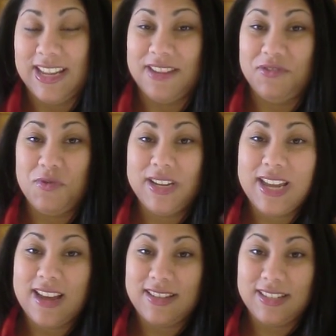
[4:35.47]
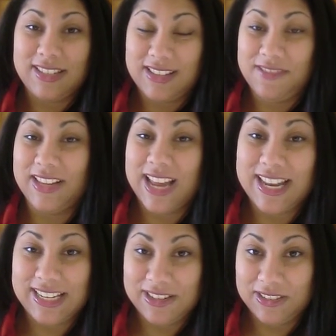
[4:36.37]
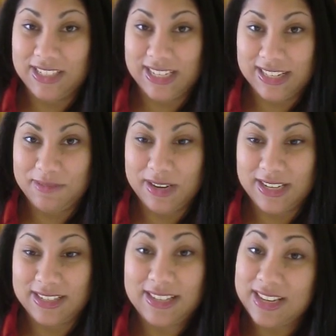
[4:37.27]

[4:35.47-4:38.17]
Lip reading: If you encountered the stuff that I did on a daily basis,